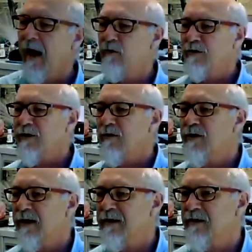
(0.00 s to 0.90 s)
And also
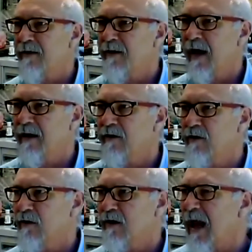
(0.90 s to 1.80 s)
just so that
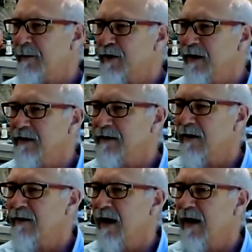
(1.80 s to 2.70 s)
you're capturing it
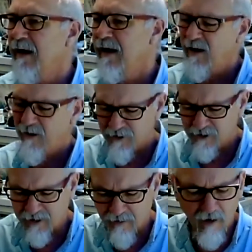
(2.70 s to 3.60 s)
so that you're not
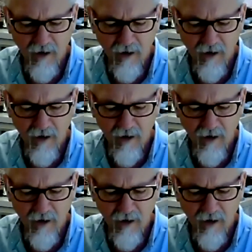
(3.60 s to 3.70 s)
just going,